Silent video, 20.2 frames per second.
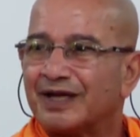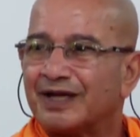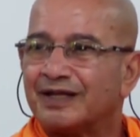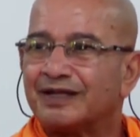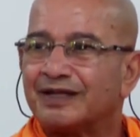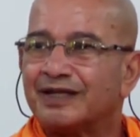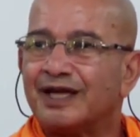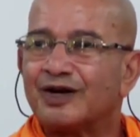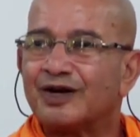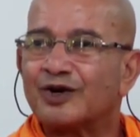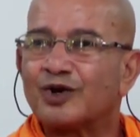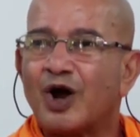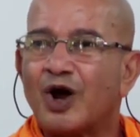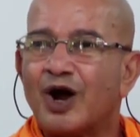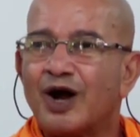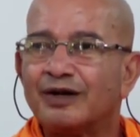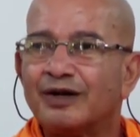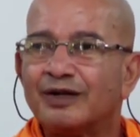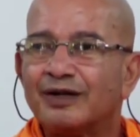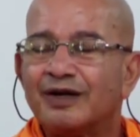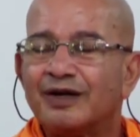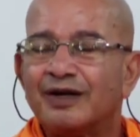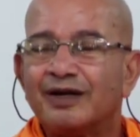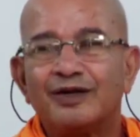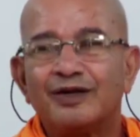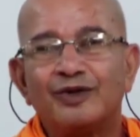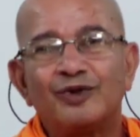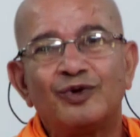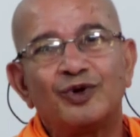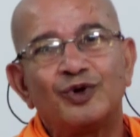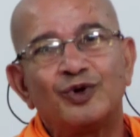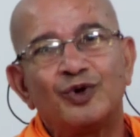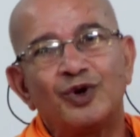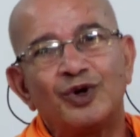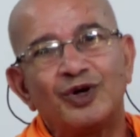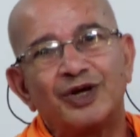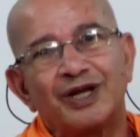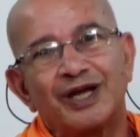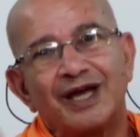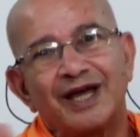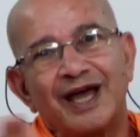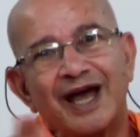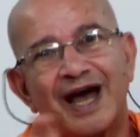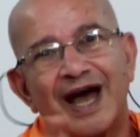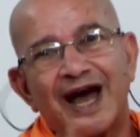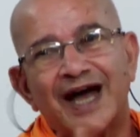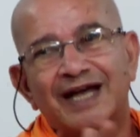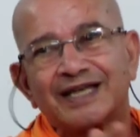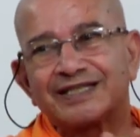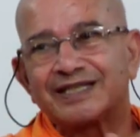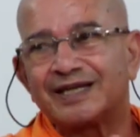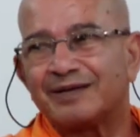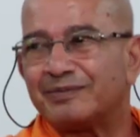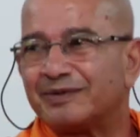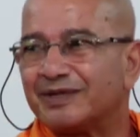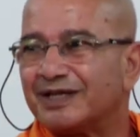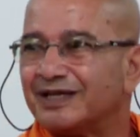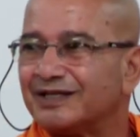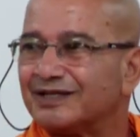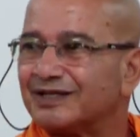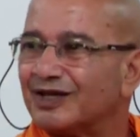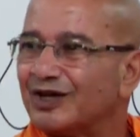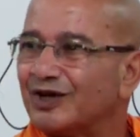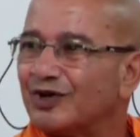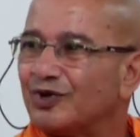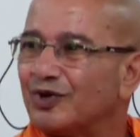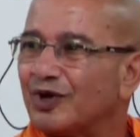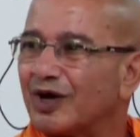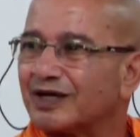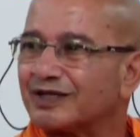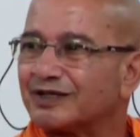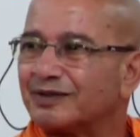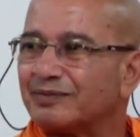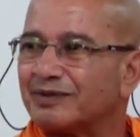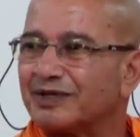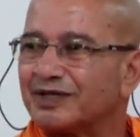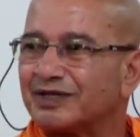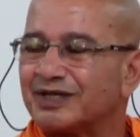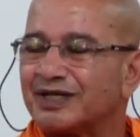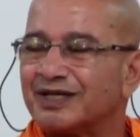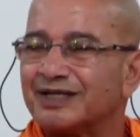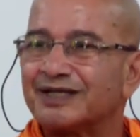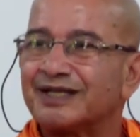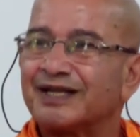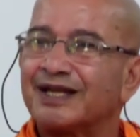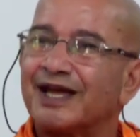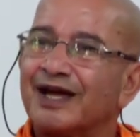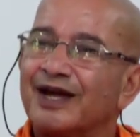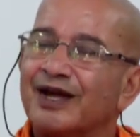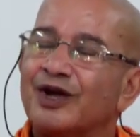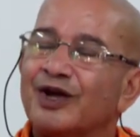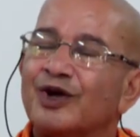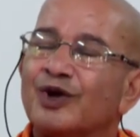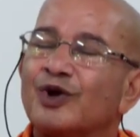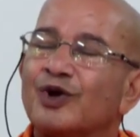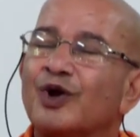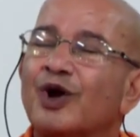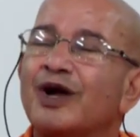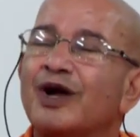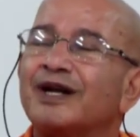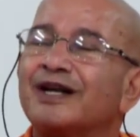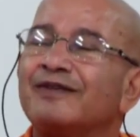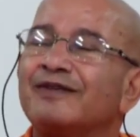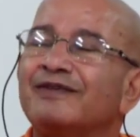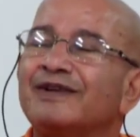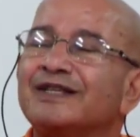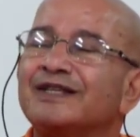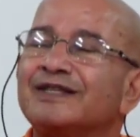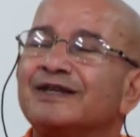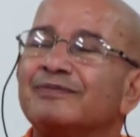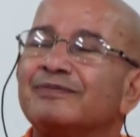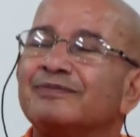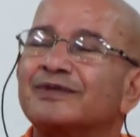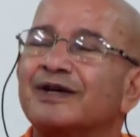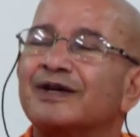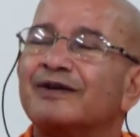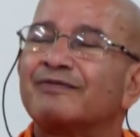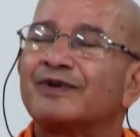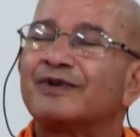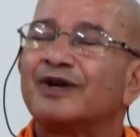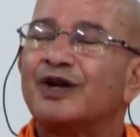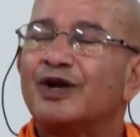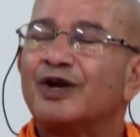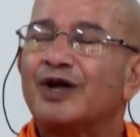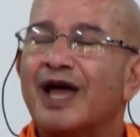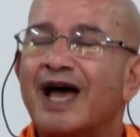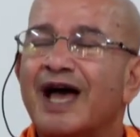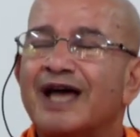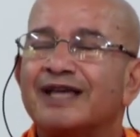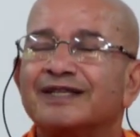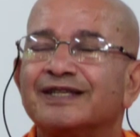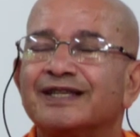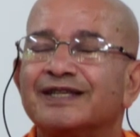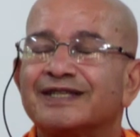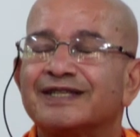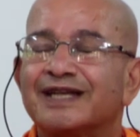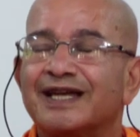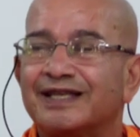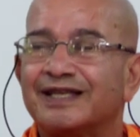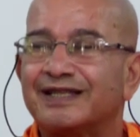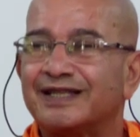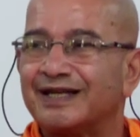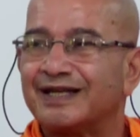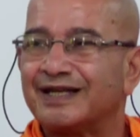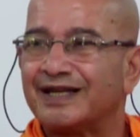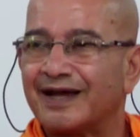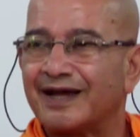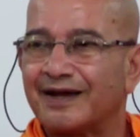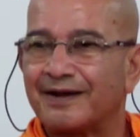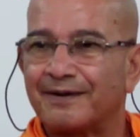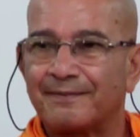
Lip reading: There God, you don't accept this, you accept the Chaitanya. God reveals Himself as the Chaitanya.